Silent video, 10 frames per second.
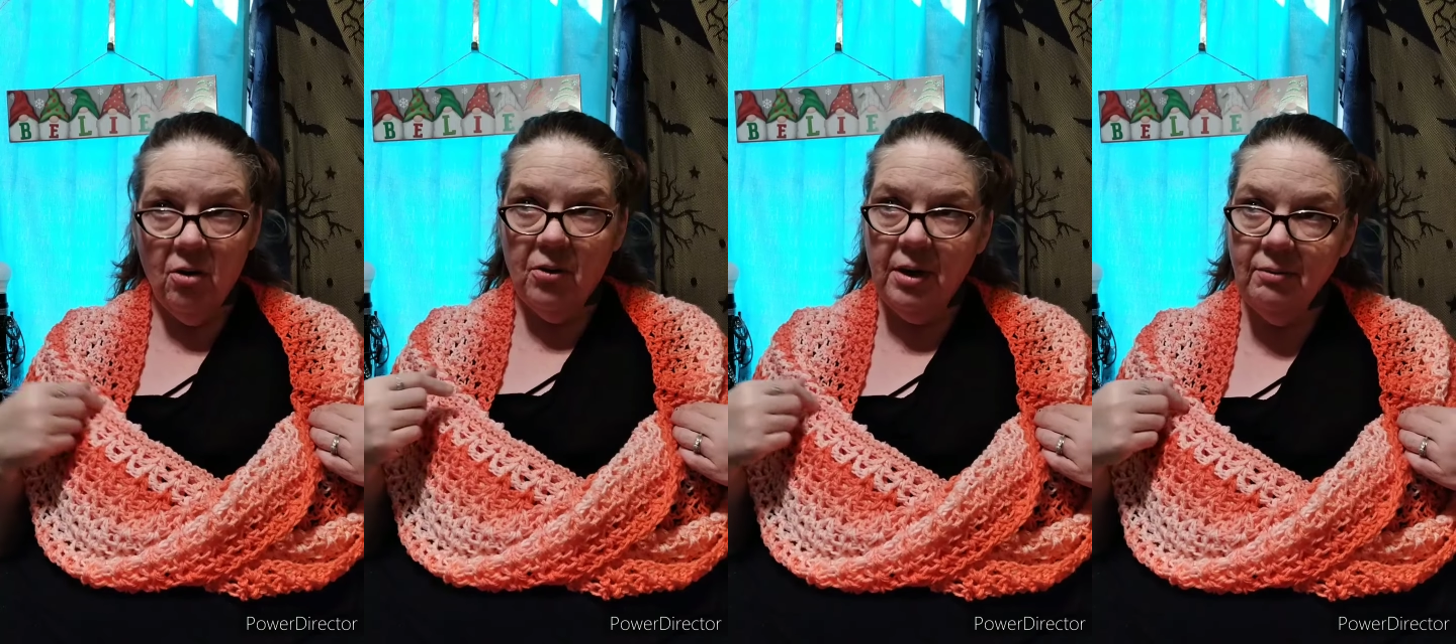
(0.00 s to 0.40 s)

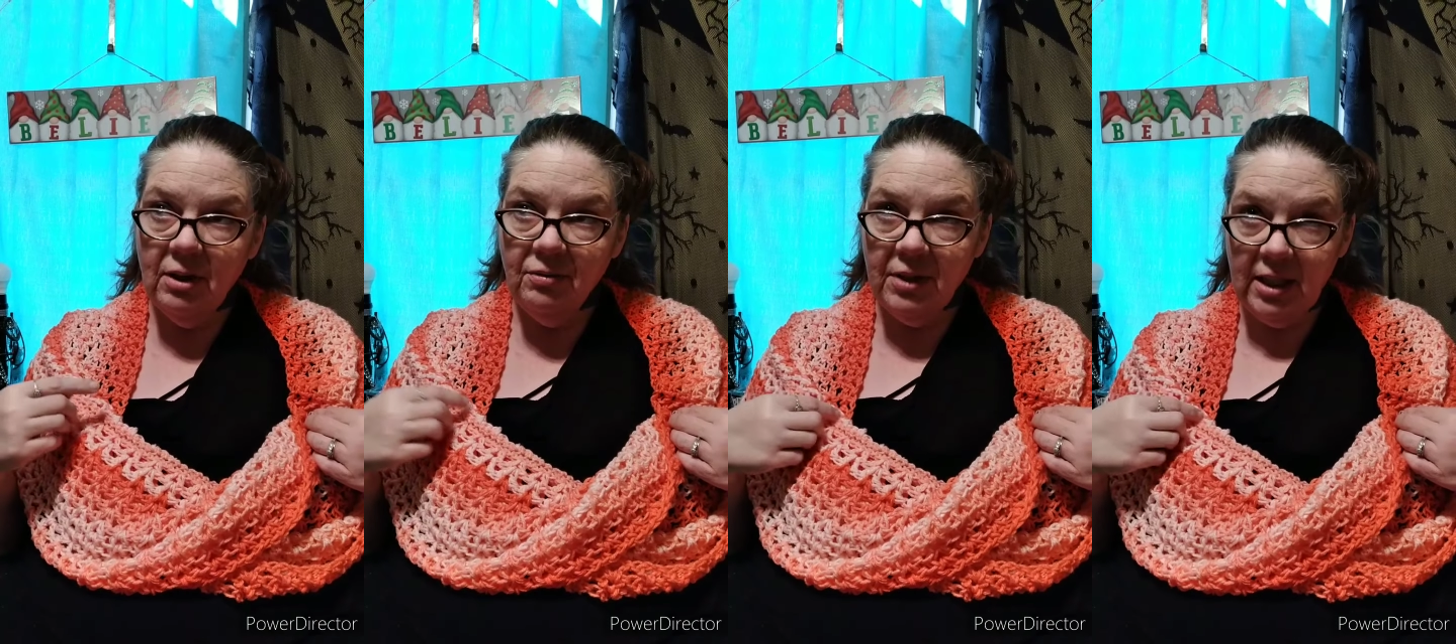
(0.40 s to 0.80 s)
or
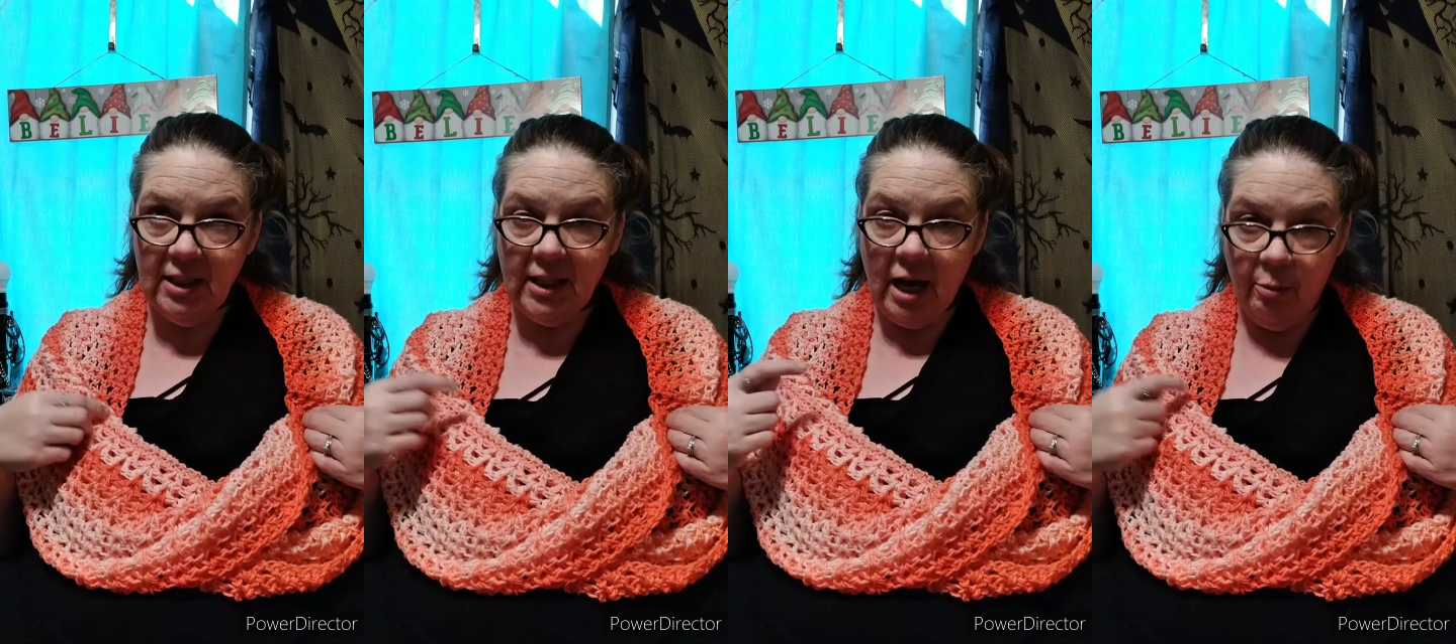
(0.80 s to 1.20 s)
even if it
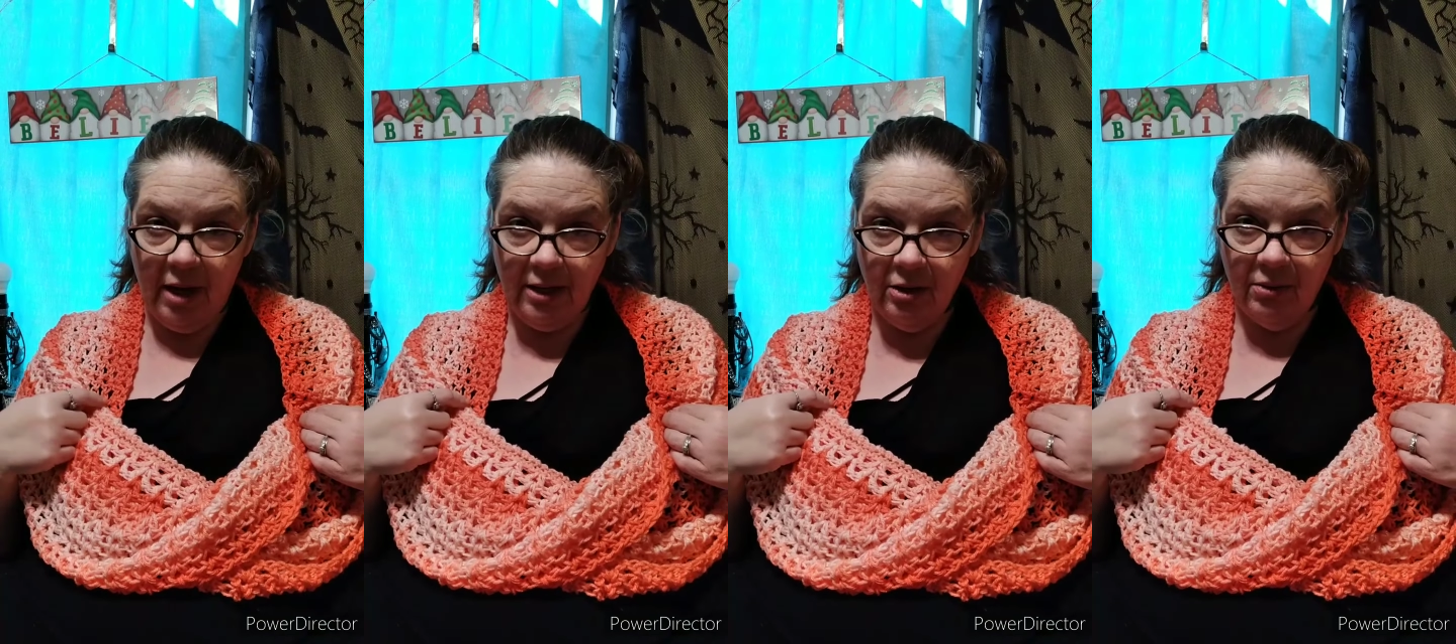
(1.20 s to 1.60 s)
doesn't, I
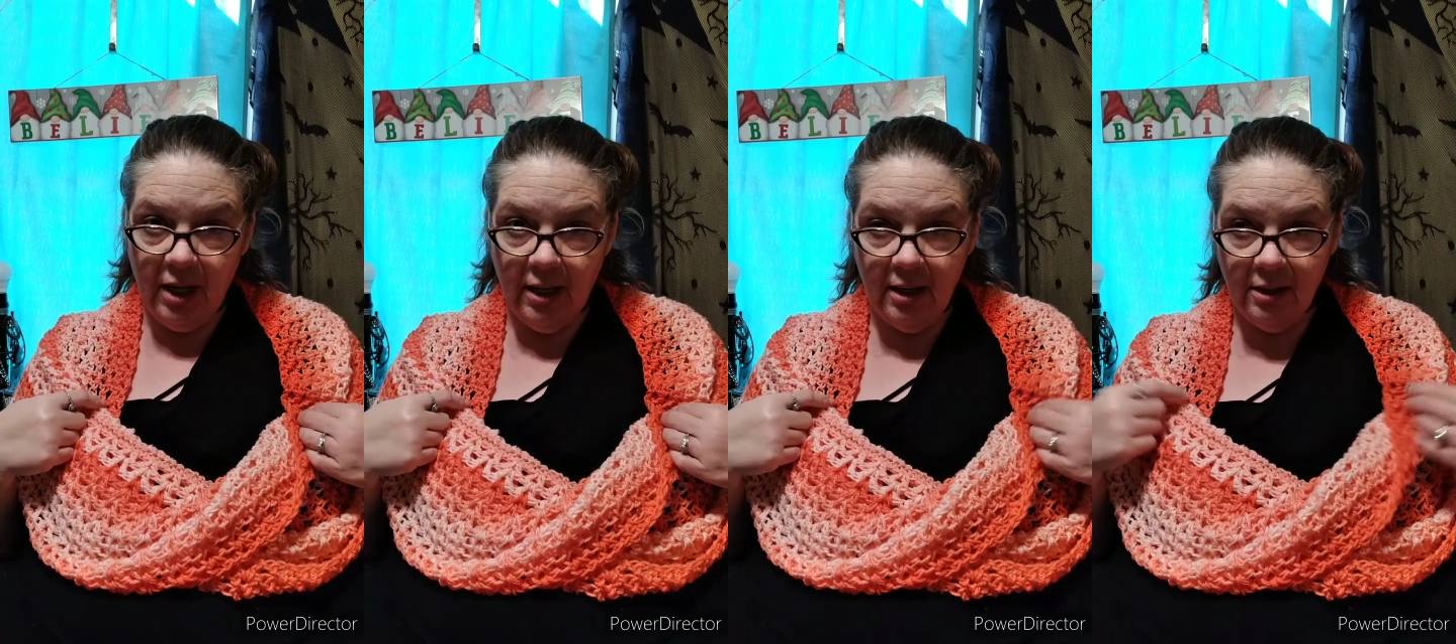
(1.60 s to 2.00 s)
might
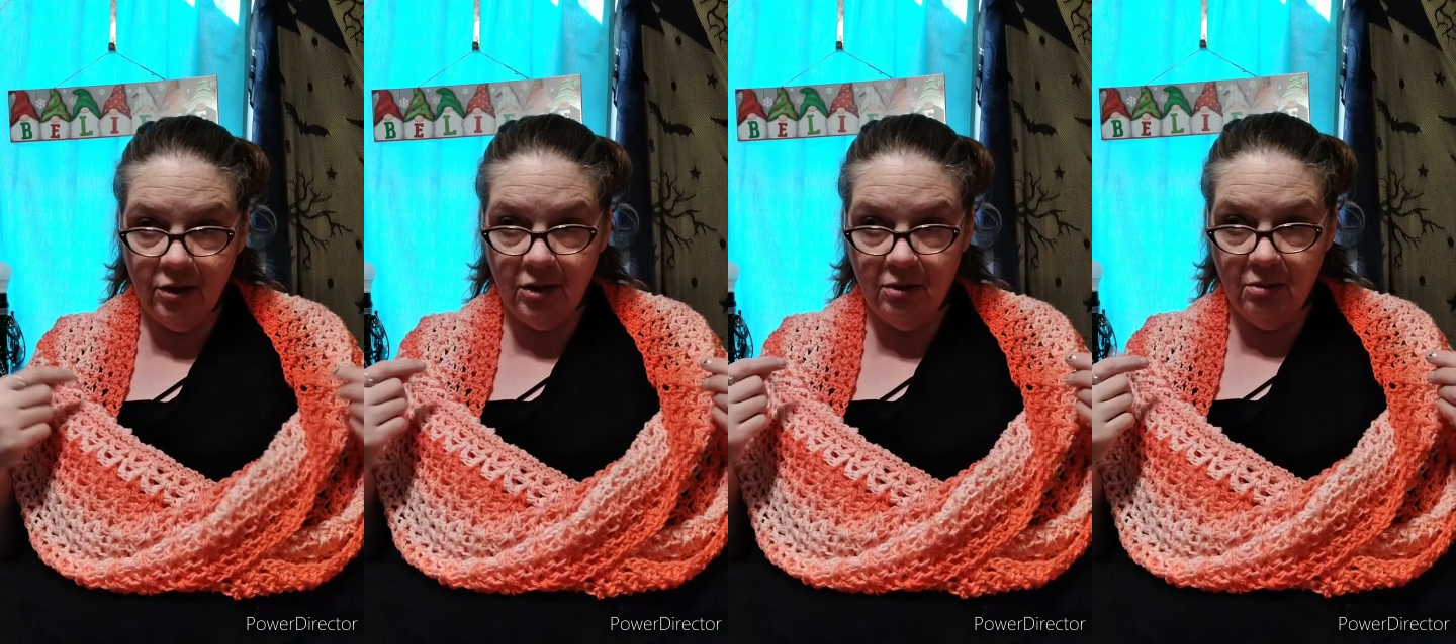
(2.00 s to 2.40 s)
donate it
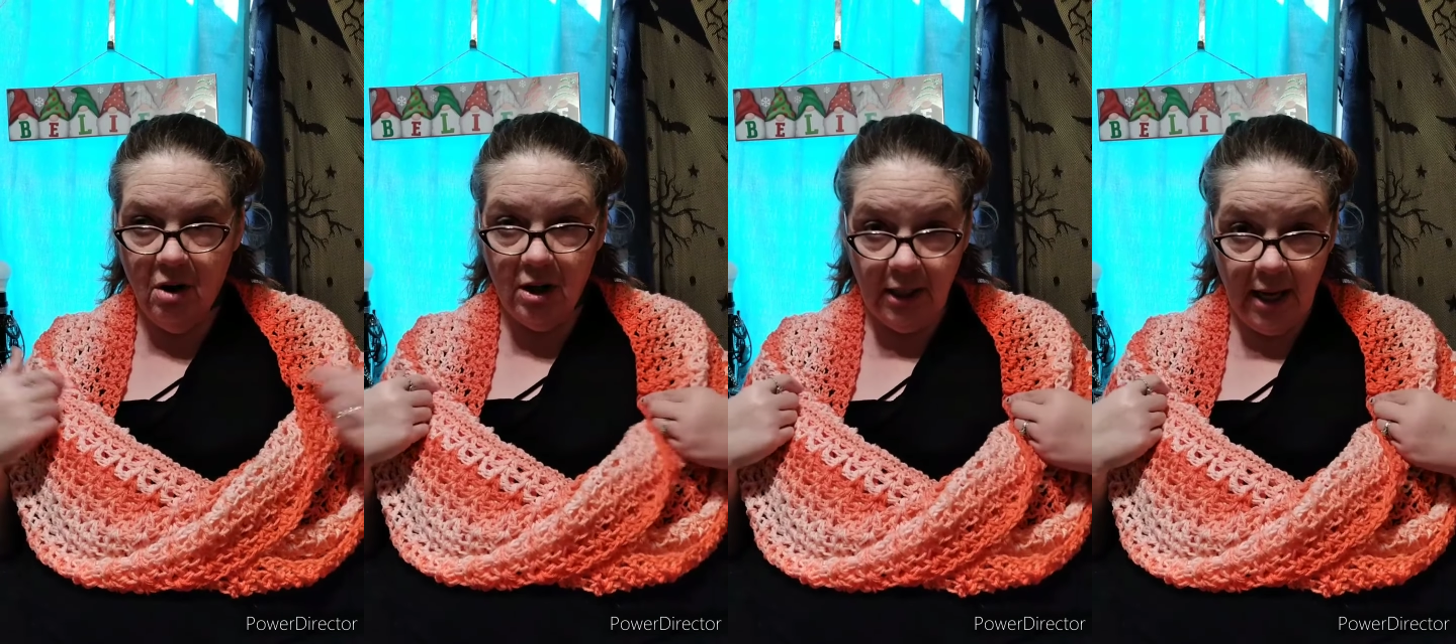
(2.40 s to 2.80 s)
to
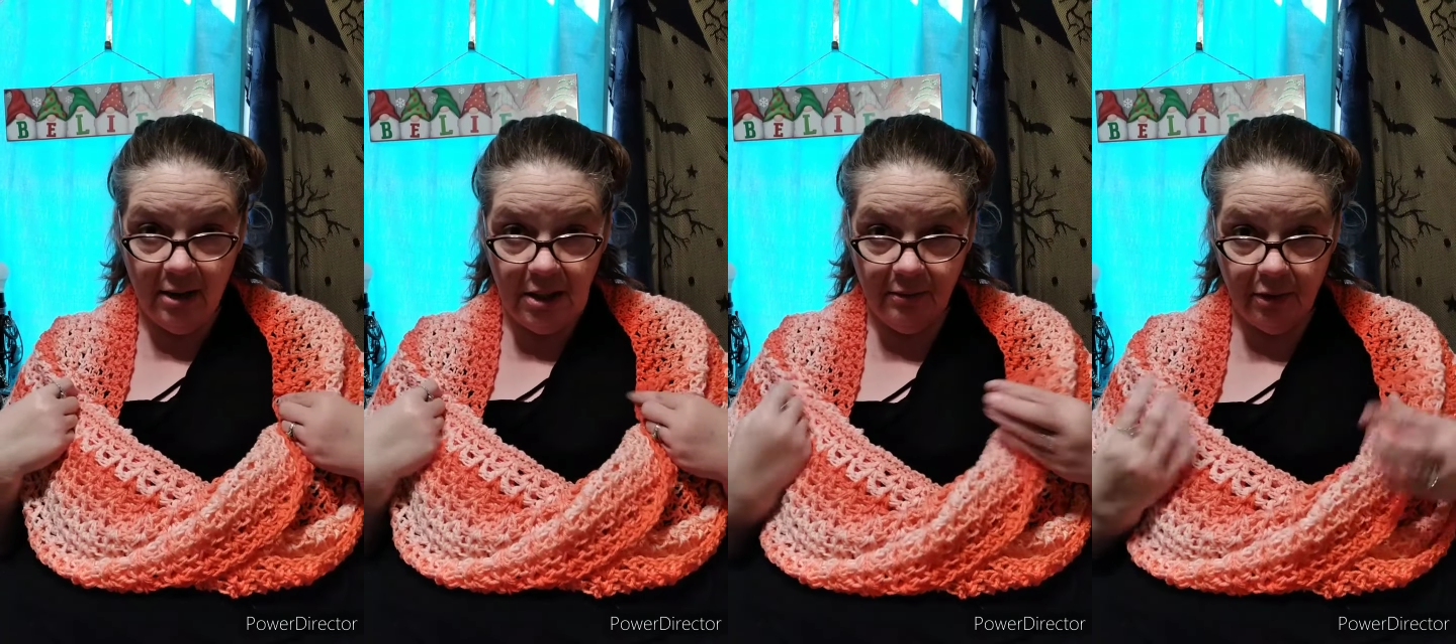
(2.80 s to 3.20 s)
Hartley
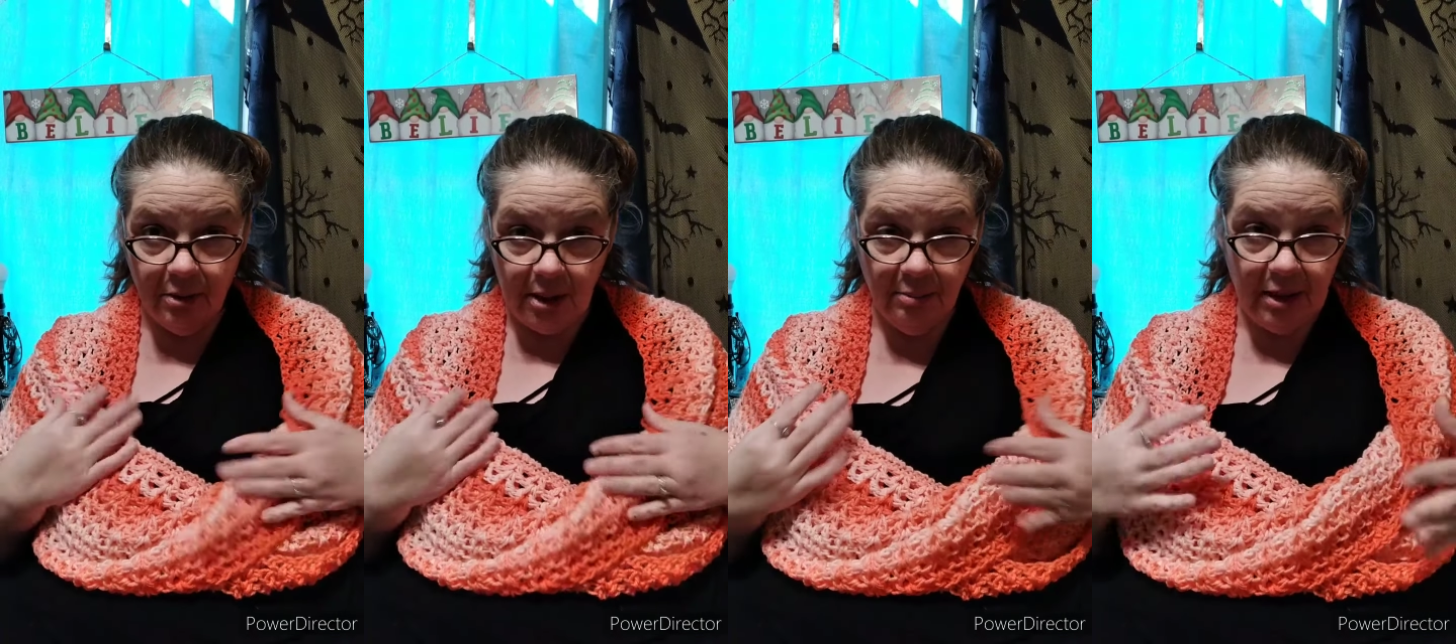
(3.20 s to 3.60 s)
House for
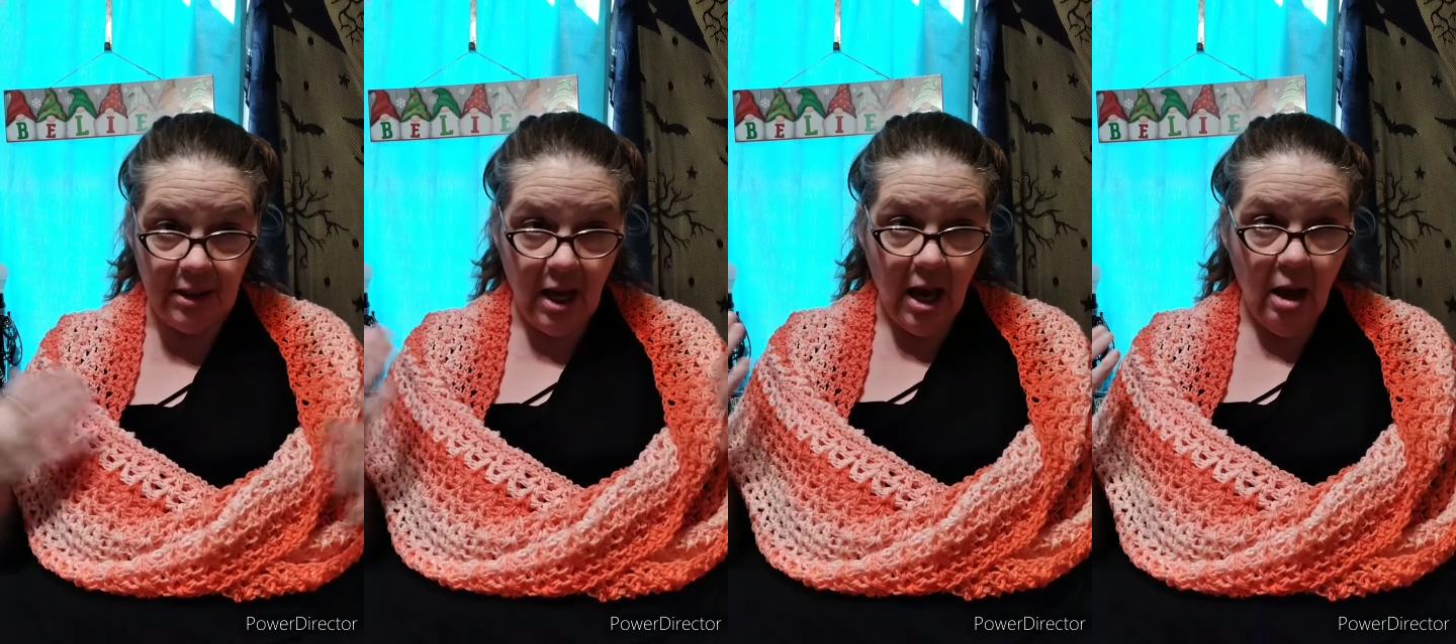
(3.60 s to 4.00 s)
Christmas.